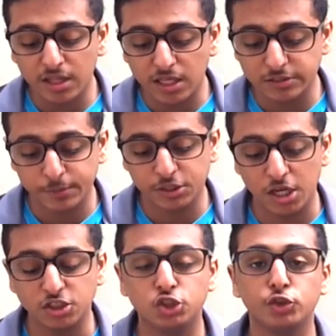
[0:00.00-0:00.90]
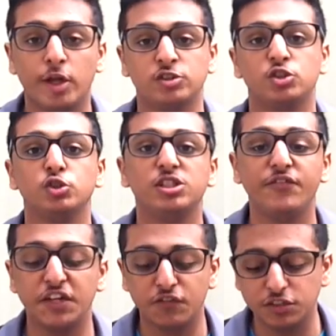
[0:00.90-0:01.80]
the last picture is shout out to
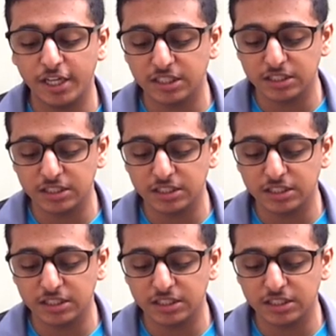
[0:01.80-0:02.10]
Tiffany for taking